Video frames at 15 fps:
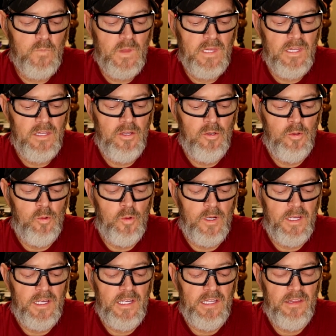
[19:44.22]
you
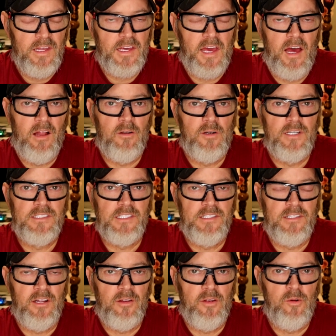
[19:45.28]
eat the calories
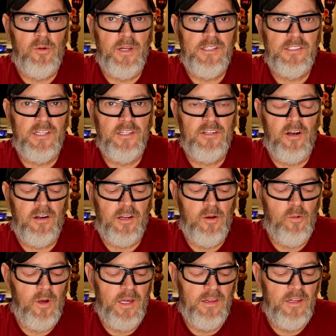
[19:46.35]
until you reach the target
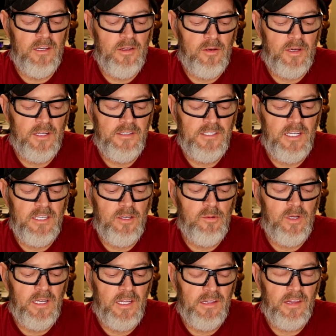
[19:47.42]
weight, then you continue
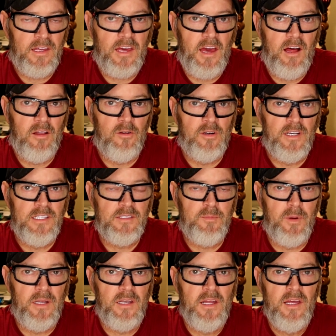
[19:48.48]
eating the calories.
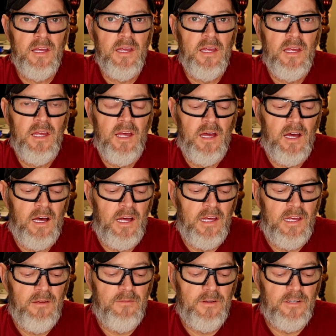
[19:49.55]
But
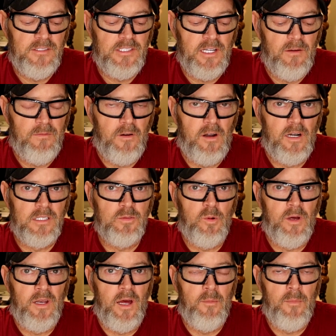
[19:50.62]
if your GFR has
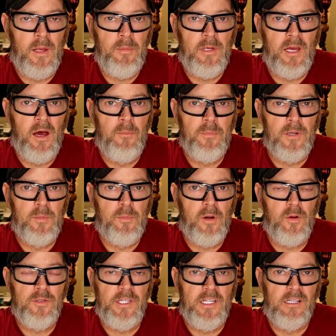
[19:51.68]
went up, maybe up your
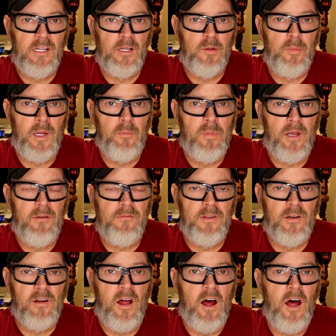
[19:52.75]
protein a little bit. But if
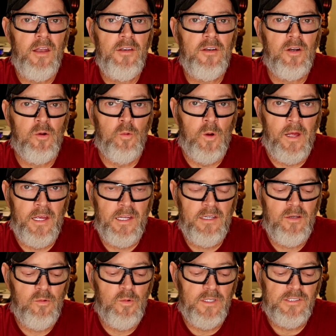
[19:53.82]
you're
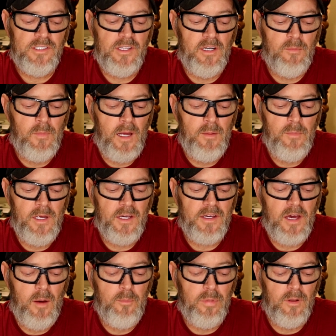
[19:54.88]
underweight, which there might be a
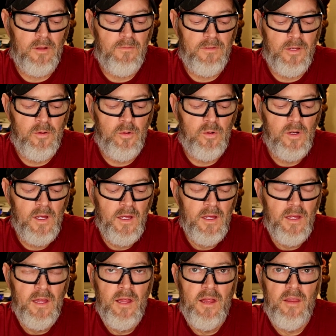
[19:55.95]
couple of you
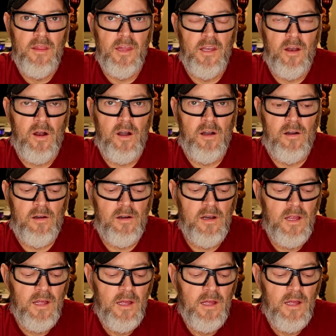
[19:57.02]
that are,